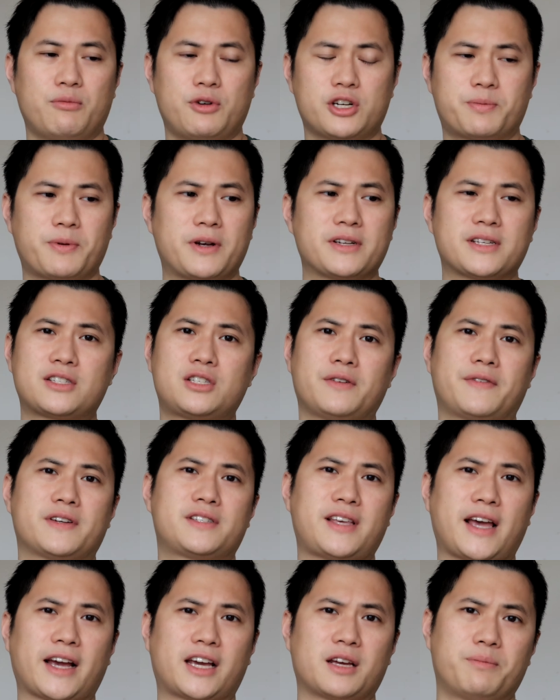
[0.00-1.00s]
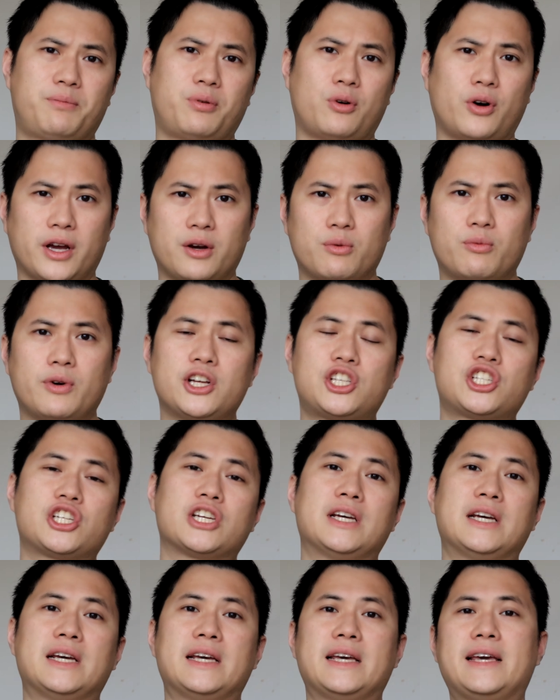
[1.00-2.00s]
Which brings us to the second point, which